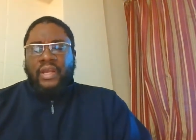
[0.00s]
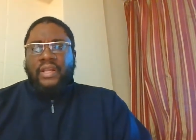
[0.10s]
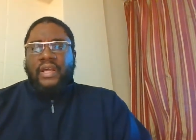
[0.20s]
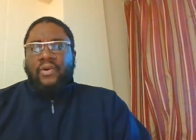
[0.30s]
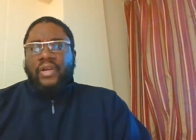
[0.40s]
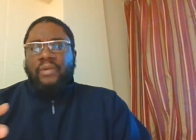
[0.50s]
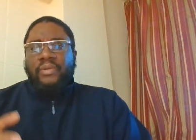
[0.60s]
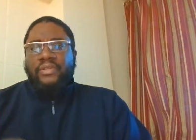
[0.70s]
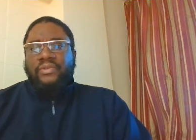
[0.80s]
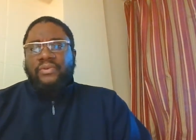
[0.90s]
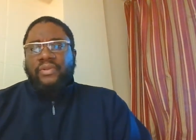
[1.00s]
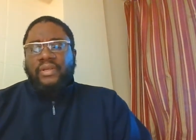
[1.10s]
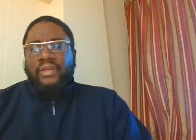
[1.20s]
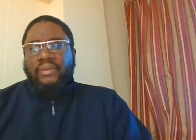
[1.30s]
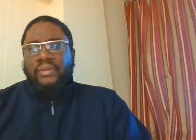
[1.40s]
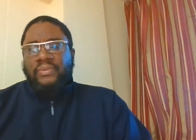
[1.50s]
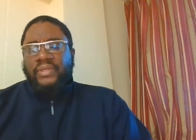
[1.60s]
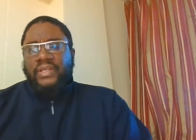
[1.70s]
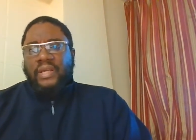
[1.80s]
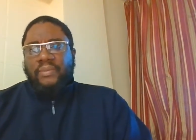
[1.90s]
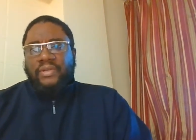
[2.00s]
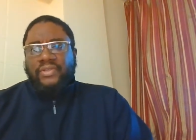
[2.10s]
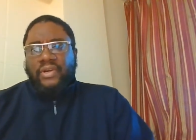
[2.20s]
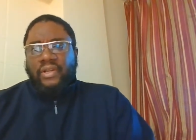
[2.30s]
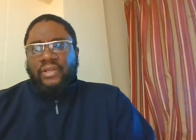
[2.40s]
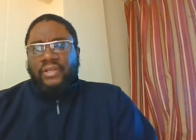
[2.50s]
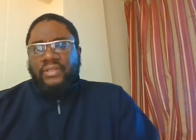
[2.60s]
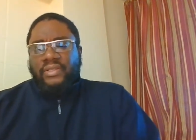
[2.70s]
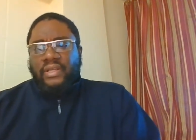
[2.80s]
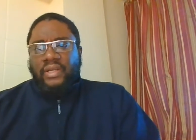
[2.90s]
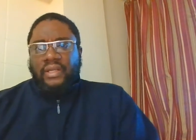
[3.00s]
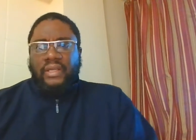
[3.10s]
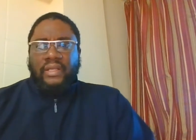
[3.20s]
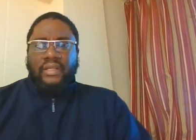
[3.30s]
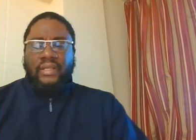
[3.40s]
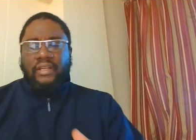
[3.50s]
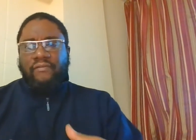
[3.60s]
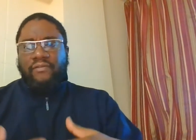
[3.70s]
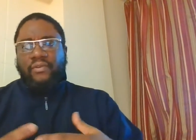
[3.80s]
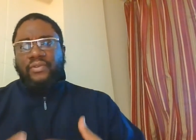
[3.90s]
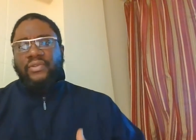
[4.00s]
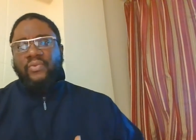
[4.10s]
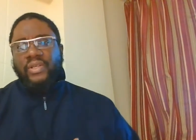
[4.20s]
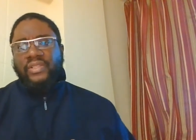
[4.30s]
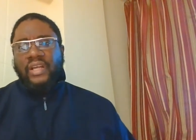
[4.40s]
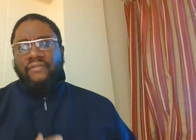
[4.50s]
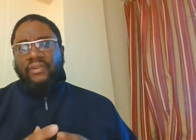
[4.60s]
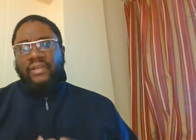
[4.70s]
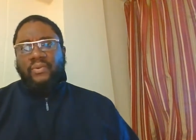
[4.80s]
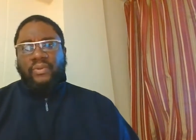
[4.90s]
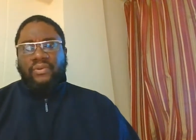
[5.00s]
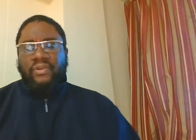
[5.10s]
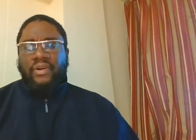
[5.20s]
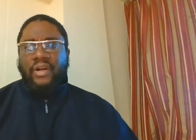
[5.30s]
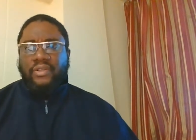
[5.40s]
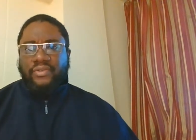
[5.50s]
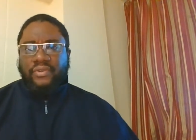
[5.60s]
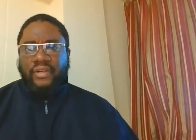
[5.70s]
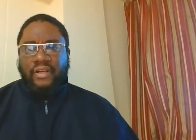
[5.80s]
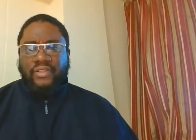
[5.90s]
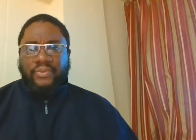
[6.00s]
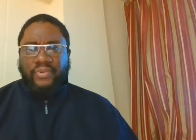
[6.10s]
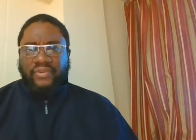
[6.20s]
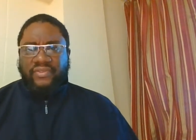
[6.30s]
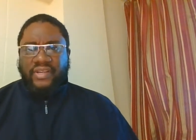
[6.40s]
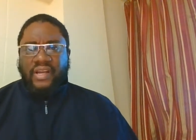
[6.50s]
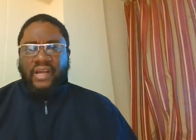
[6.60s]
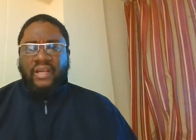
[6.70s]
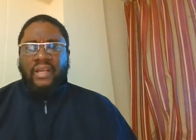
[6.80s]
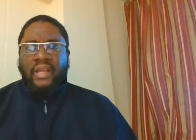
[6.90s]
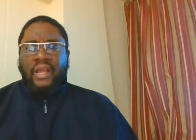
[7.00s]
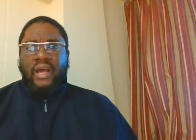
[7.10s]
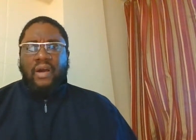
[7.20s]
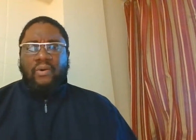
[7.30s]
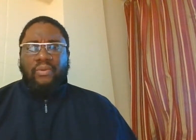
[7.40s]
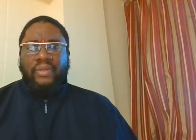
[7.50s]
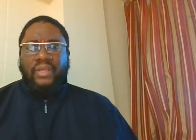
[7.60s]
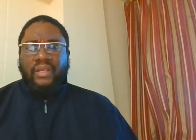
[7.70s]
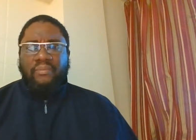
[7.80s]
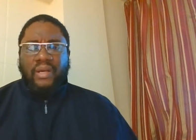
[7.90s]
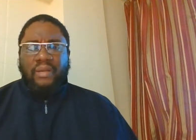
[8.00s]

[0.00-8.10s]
Now, coming to the Islamic scholars and their influence in West Africa with regards to the concept of jihad, I will begin by